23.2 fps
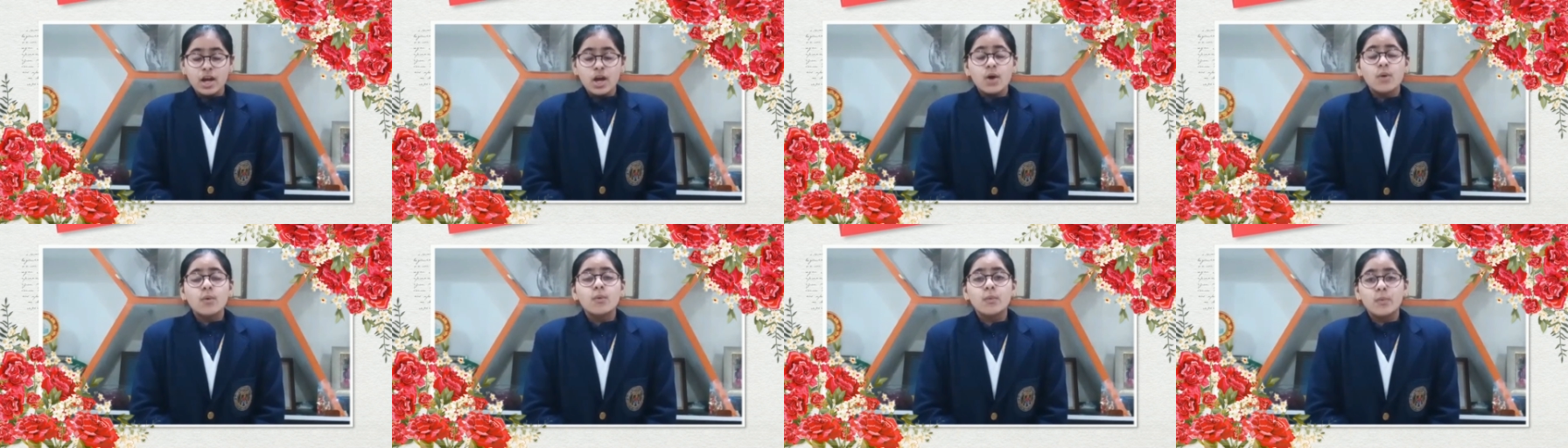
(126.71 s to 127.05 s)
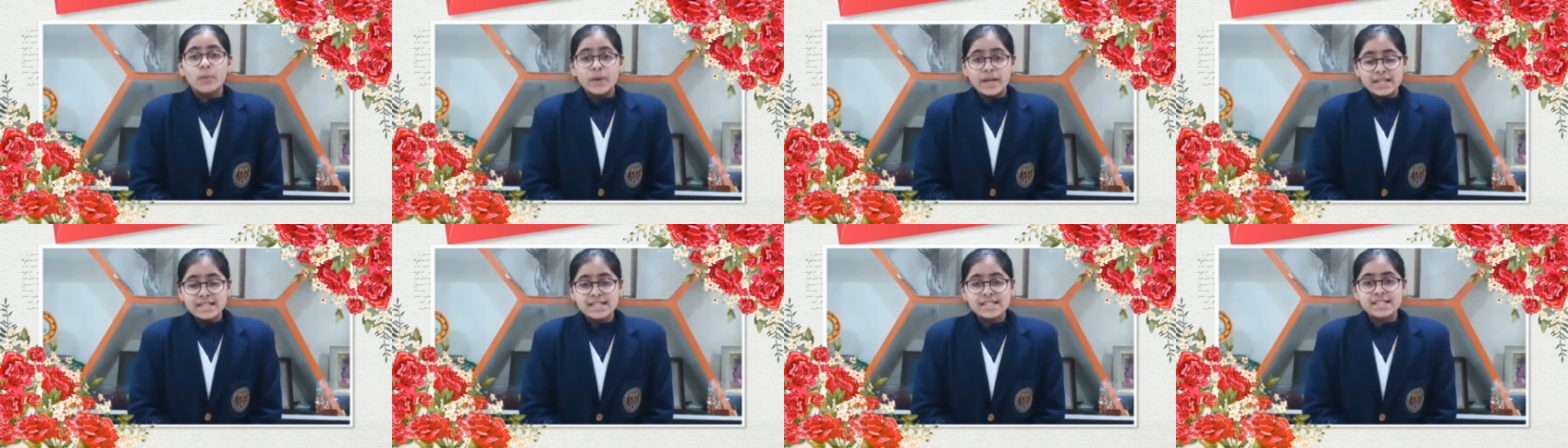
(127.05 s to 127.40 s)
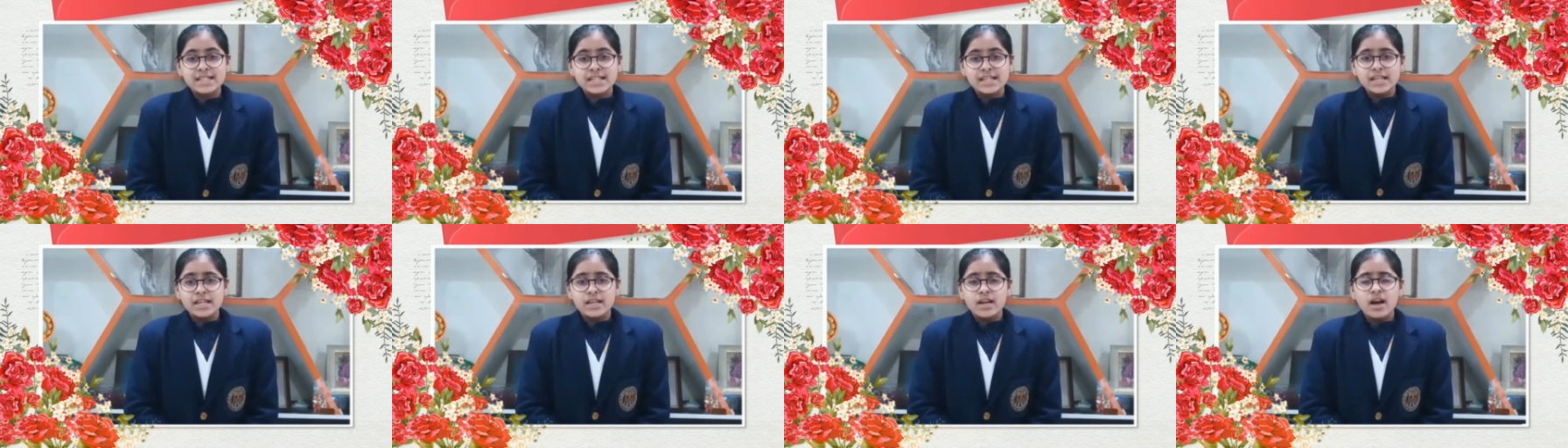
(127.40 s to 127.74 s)
We
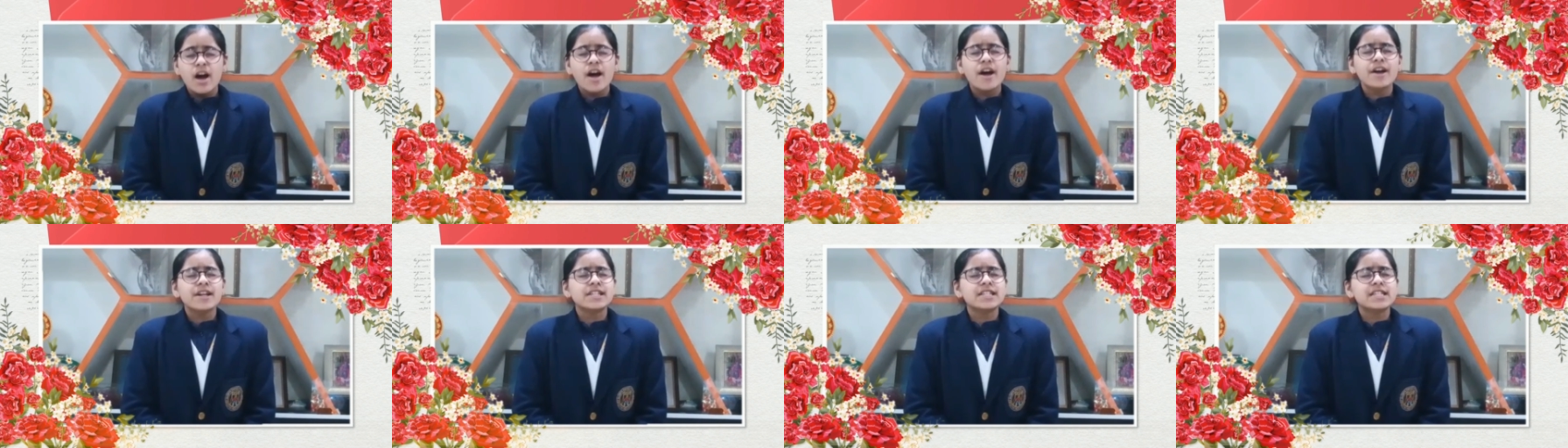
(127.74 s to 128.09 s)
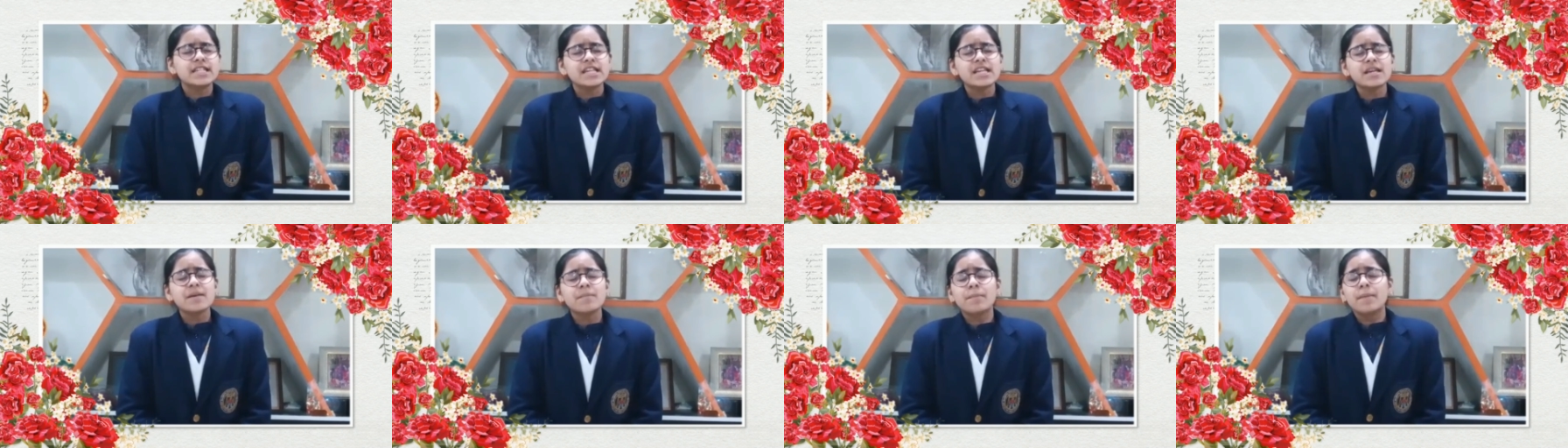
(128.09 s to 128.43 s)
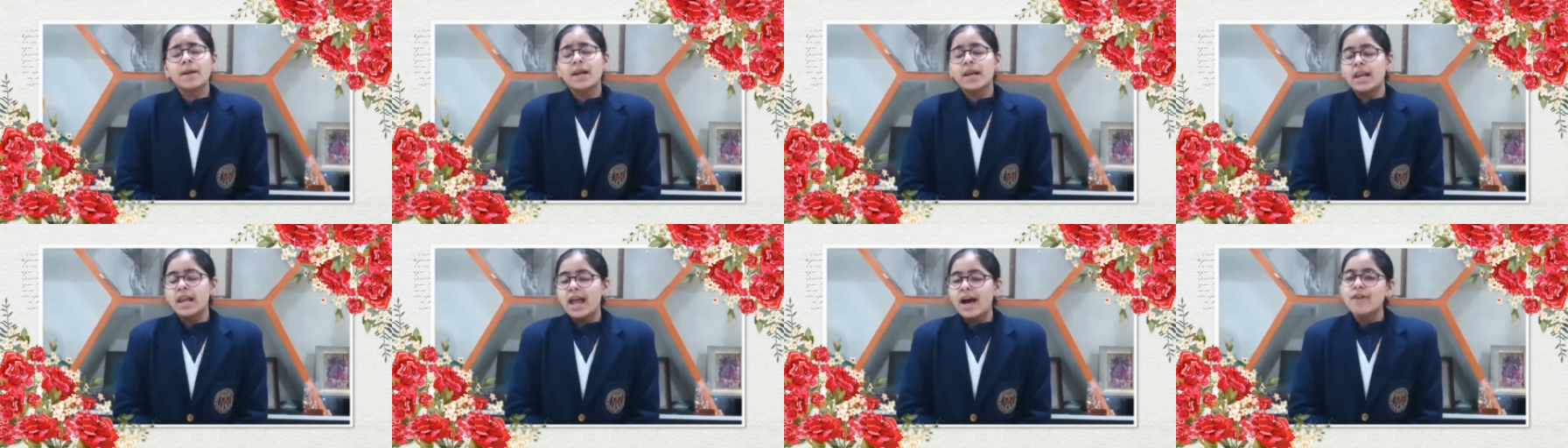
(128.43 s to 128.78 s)
see her deep
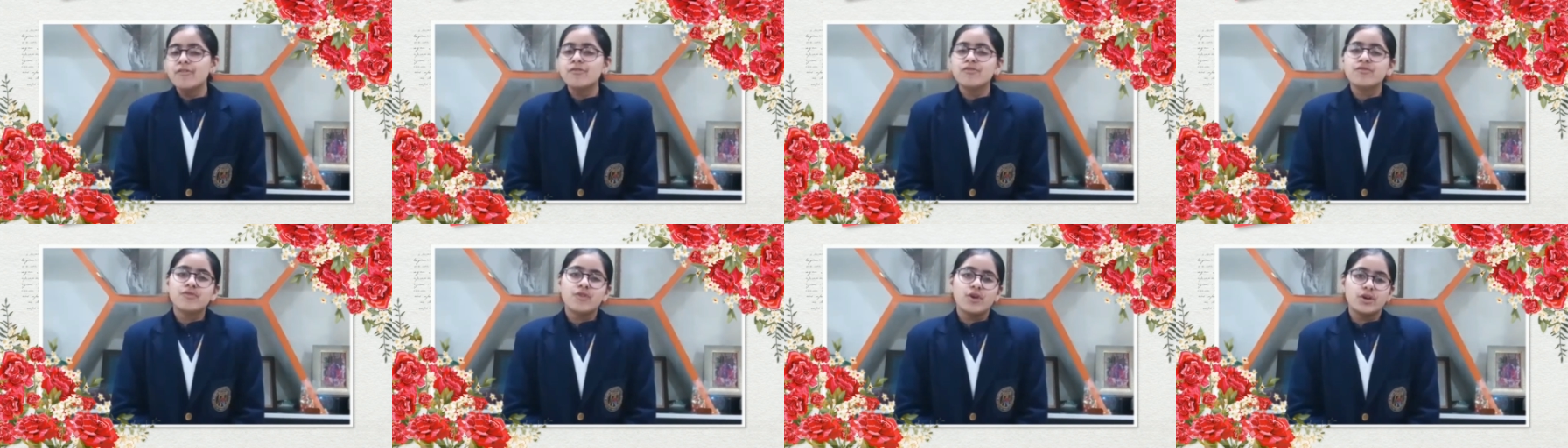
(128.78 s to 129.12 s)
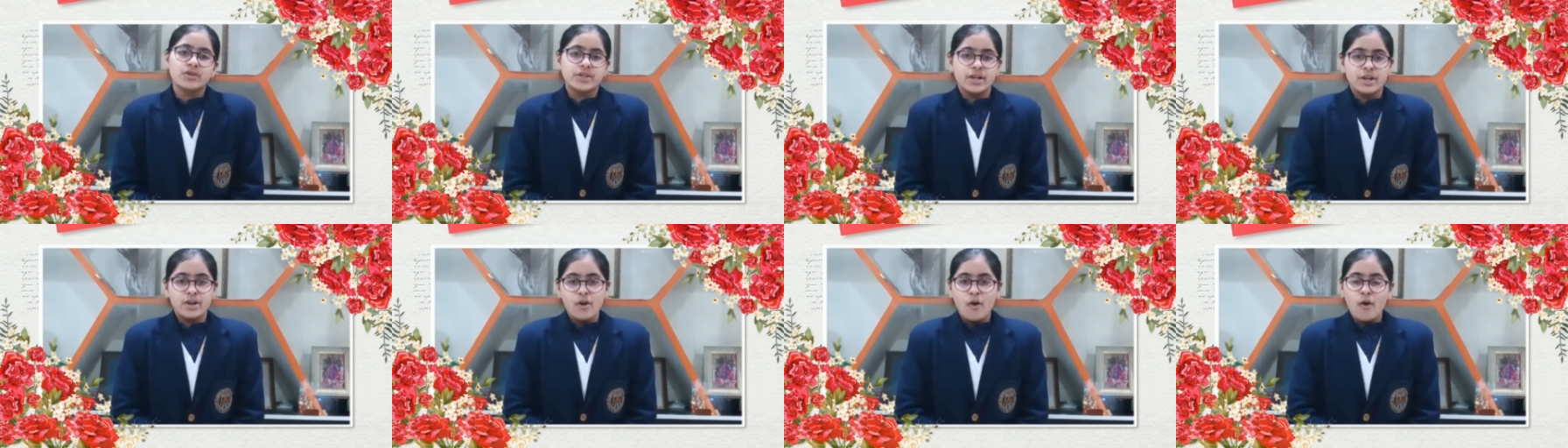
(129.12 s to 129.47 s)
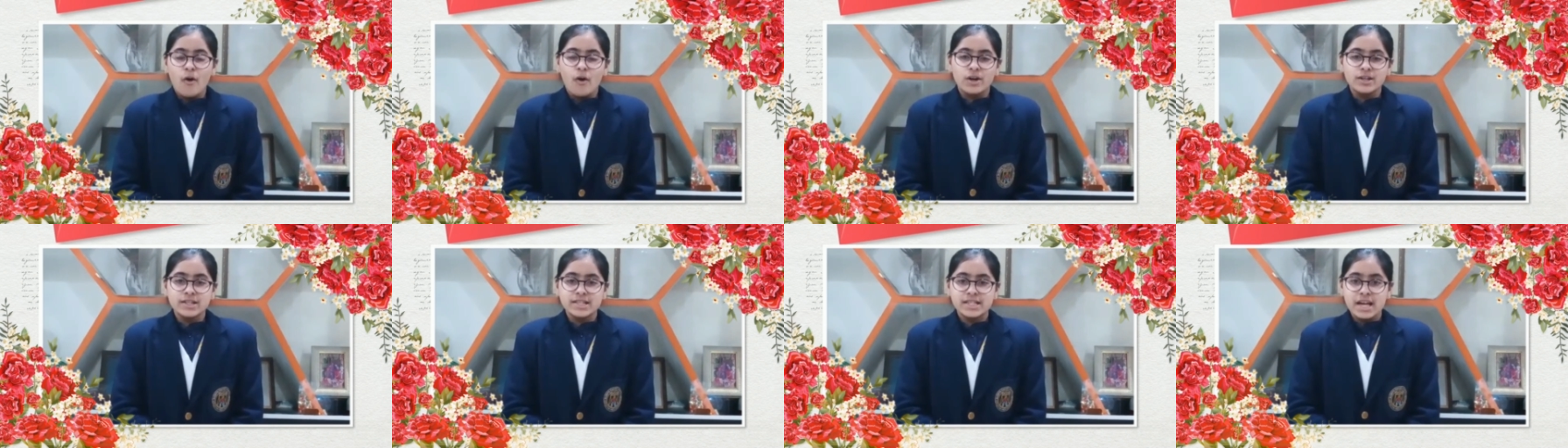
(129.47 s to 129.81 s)
love for the
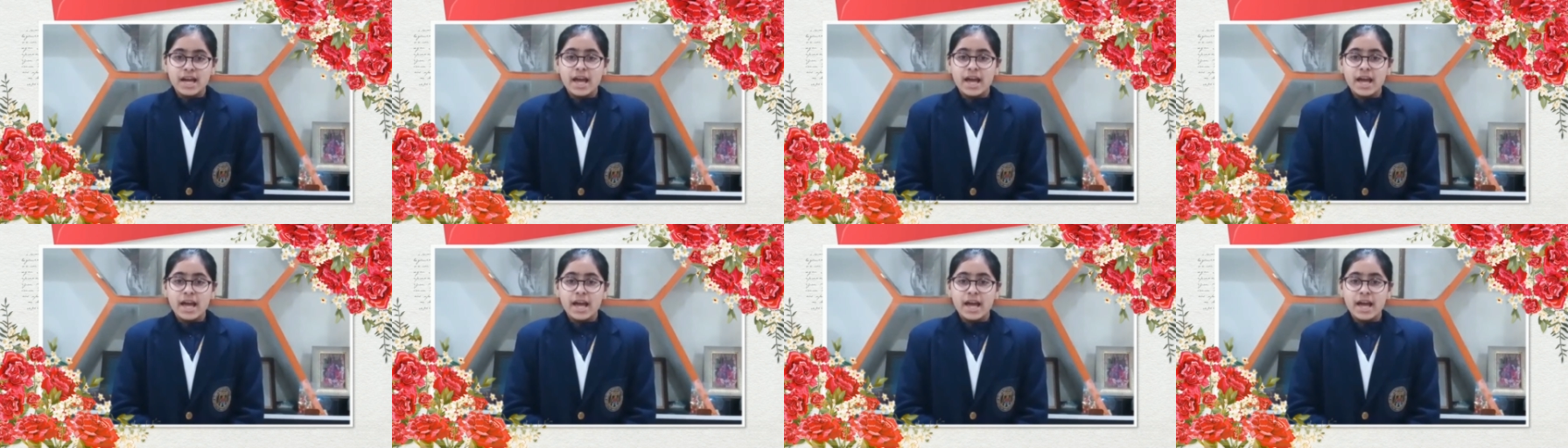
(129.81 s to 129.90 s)
Lord